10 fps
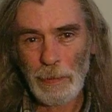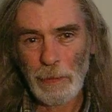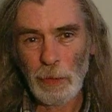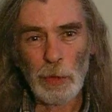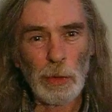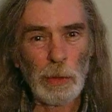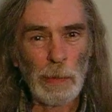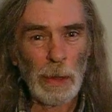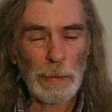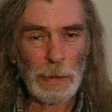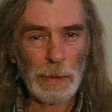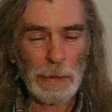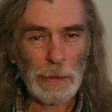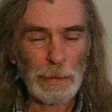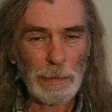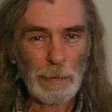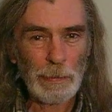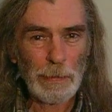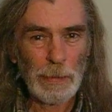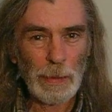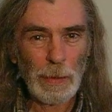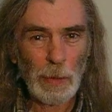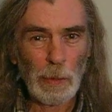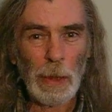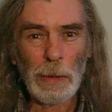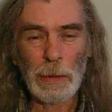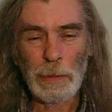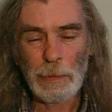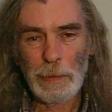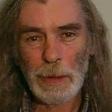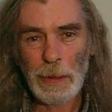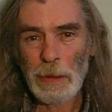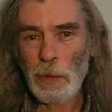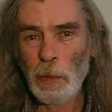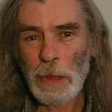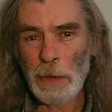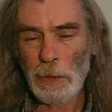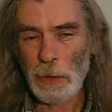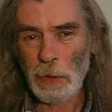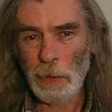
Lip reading: For two purposes. One, it weakens you.